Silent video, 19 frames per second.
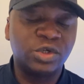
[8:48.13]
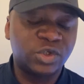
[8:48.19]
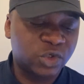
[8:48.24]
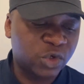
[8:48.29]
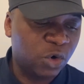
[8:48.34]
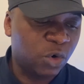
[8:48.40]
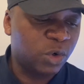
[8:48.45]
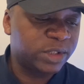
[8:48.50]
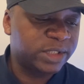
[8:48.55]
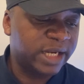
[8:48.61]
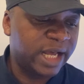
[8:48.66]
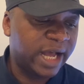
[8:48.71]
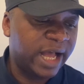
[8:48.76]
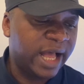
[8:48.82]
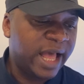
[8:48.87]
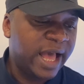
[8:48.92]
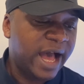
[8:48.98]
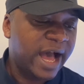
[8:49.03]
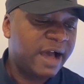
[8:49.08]
caught,
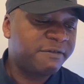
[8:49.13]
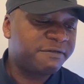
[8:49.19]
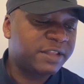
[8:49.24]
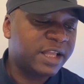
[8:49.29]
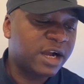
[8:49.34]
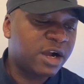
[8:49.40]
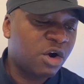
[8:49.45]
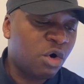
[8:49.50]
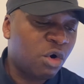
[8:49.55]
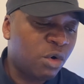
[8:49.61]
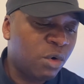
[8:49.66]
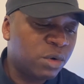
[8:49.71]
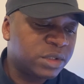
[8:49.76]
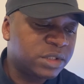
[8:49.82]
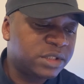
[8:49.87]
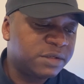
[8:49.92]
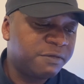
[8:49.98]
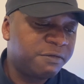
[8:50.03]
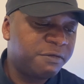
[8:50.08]
that after
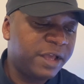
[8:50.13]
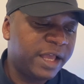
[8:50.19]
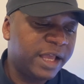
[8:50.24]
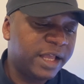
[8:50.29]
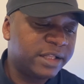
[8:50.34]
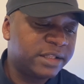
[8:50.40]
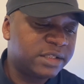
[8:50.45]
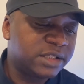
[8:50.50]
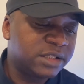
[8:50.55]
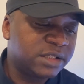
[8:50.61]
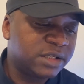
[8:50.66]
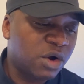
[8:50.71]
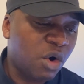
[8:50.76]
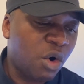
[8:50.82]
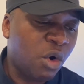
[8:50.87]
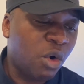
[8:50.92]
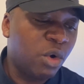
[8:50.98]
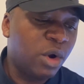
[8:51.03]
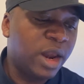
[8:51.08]
cultivating
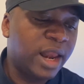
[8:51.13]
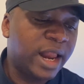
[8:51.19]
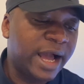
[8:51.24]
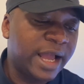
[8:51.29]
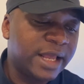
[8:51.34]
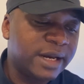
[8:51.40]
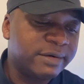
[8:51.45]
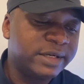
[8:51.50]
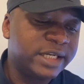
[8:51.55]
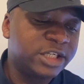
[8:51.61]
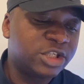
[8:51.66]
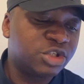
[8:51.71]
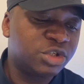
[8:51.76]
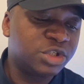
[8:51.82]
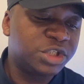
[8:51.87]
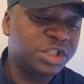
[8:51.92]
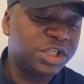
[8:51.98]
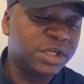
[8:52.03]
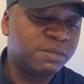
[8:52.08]
online
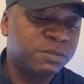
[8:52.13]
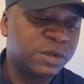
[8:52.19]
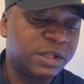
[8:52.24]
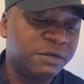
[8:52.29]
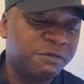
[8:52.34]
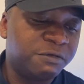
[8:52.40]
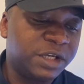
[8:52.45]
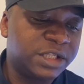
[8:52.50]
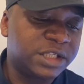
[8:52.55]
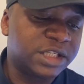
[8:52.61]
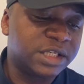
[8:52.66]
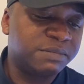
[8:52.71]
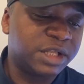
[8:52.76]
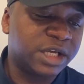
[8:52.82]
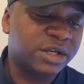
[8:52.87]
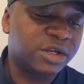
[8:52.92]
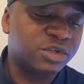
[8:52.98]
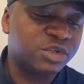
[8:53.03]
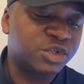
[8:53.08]
relationship with the victim,
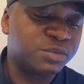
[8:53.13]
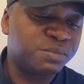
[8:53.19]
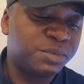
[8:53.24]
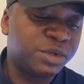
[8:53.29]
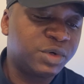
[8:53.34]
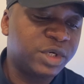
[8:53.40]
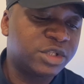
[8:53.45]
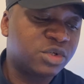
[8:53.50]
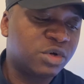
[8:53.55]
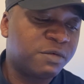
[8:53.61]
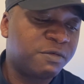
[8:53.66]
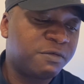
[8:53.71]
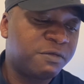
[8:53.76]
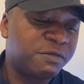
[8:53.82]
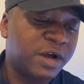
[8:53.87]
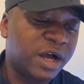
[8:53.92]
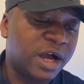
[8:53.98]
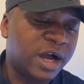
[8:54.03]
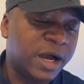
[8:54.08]
the conspirator
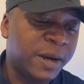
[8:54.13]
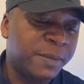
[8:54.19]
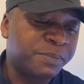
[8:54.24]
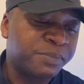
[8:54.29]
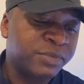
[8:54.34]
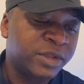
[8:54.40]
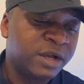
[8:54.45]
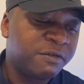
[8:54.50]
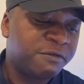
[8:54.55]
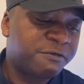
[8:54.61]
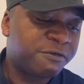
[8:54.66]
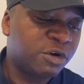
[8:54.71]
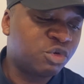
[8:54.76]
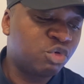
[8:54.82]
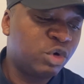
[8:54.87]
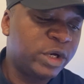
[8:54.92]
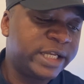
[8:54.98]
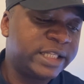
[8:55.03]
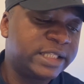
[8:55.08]

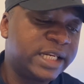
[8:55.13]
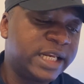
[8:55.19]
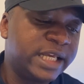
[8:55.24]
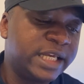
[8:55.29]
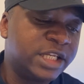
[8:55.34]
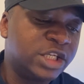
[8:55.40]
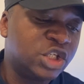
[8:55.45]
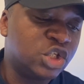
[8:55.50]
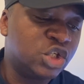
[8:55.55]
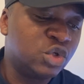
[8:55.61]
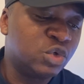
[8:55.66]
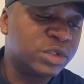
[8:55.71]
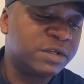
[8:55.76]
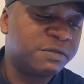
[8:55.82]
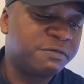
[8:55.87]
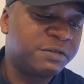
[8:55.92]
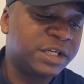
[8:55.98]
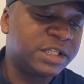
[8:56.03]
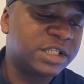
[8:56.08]
fraudulently induced
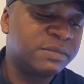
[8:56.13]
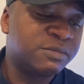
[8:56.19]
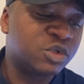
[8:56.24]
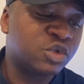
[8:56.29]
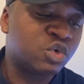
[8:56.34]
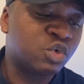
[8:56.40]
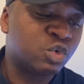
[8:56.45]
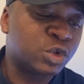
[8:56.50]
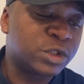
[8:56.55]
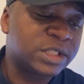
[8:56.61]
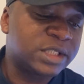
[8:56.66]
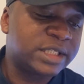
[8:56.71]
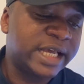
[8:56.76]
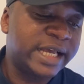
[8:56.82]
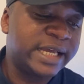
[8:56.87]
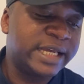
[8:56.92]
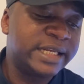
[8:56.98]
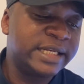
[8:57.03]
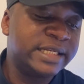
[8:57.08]
the victims to
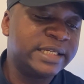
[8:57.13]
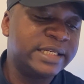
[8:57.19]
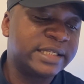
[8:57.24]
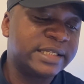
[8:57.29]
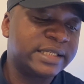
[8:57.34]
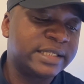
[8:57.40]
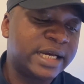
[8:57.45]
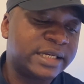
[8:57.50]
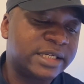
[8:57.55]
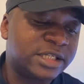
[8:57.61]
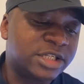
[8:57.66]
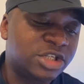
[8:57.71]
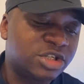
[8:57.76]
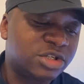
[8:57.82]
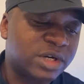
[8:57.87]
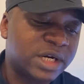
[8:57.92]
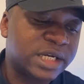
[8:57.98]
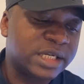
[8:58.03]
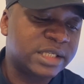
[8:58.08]
send and
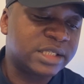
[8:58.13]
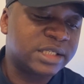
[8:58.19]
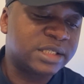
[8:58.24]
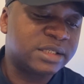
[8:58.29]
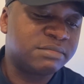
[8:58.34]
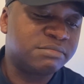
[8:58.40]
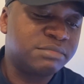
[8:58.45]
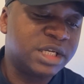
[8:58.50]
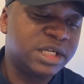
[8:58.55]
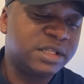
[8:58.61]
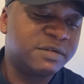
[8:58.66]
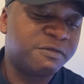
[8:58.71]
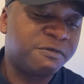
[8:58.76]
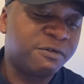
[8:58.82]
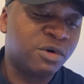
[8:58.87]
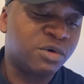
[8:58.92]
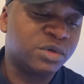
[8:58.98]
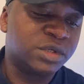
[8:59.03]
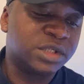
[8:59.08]
transmit
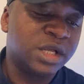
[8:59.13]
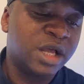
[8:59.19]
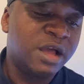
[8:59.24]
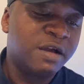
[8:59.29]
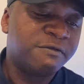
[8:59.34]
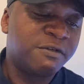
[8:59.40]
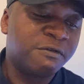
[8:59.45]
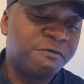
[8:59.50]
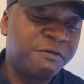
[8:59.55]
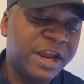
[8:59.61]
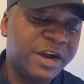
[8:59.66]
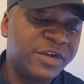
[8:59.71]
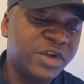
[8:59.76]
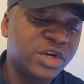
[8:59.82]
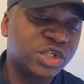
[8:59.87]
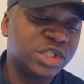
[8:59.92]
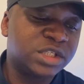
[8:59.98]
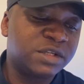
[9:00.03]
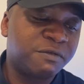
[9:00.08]
funds for
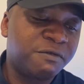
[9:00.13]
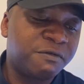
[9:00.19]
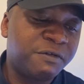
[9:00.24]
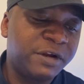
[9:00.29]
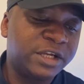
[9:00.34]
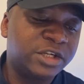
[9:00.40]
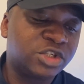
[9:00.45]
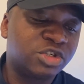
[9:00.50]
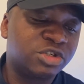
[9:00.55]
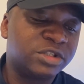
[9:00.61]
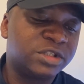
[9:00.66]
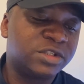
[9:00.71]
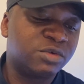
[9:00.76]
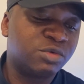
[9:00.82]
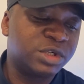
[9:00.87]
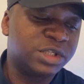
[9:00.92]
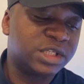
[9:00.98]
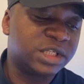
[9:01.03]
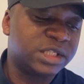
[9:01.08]
various
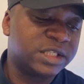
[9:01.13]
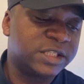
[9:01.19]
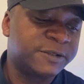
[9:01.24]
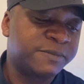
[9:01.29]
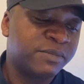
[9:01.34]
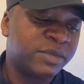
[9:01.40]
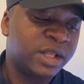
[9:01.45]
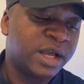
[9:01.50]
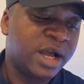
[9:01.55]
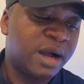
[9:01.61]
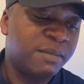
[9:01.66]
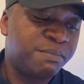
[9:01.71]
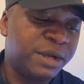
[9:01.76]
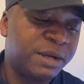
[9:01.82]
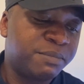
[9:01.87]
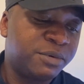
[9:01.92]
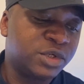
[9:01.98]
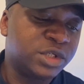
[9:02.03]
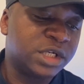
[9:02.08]
frictions reasons and
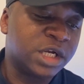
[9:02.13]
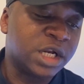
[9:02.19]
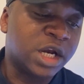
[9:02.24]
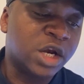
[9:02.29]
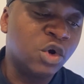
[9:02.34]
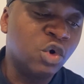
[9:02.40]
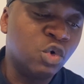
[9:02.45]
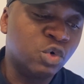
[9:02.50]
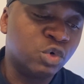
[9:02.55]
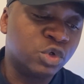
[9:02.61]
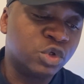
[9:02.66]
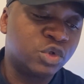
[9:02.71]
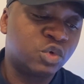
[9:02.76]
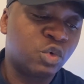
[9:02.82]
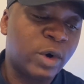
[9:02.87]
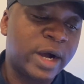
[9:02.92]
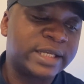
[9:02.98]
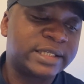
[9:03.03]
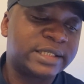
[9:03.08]
purpose include
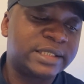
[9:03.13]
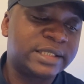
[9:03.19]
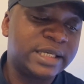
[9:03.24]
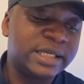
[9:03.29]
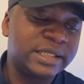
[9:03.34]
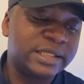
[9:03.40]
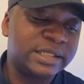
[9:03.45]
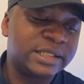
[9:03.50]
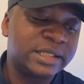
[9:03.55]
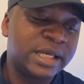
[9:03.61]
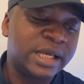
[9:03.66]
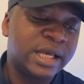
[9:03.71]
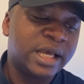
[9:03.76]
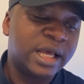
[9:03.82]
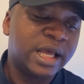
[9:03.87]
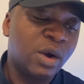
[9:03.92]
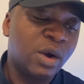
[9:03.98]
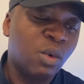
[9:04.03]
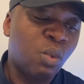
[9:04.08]
to assist
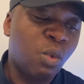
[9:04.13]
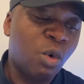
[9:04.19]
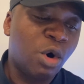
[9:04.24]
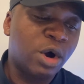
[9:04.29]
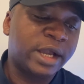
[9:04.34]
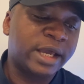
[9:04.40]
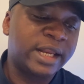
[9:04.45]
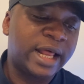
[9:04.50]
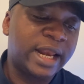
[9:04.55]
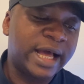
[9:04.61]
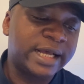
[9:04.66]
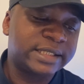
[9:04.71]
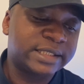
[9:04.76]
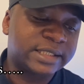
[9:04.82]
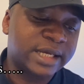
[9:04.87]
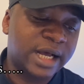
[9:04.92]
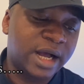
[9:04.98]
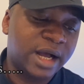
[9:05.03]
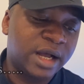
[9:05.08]
a worker in
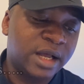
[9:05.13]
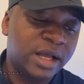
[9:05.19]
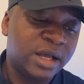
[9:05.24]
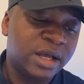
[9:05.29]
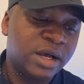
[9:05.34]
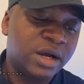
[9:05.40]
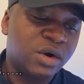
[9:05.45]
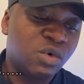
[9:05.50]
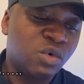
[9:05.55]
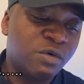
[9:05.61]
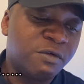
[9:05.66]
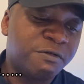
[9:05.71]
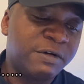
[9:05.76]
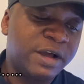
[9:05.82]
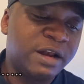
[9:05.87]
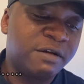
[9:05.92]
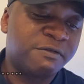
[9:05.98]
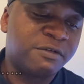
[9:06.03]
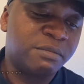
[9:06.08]
Alaska who
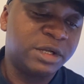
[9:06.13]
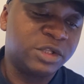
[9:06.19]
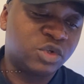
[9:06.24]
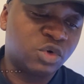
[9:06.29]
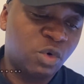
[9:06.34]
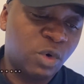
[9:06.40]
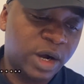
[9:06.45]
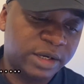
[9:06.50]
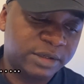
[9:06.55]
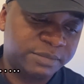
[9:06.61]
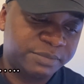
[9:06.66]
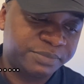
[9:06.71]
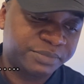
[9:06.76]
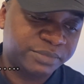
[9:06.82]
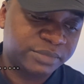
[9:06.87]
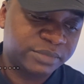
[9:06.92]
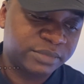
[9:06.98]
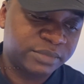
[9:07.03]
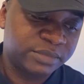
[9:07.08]
fell from a tower.
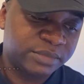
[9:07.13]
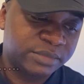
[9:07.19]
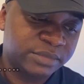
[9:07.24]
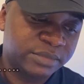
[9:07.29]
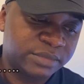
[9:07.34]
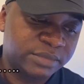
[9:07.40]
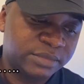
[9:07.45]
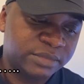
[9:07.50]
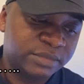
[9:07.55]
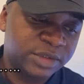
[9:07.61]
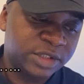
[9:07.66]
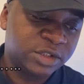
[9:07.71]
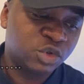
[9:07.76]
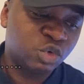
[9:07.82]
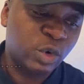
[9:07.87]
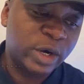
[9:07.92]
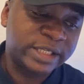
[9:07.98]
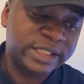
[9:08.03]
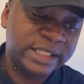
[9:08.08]

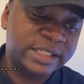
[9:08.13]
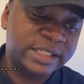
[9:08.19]
To